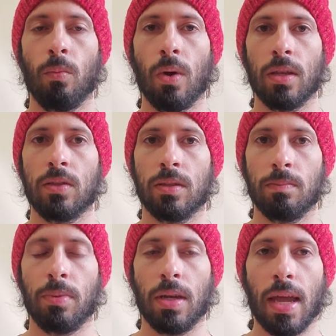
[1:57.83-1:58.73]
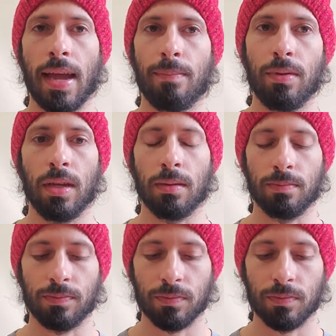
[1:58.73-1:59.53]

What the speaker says: what's been happening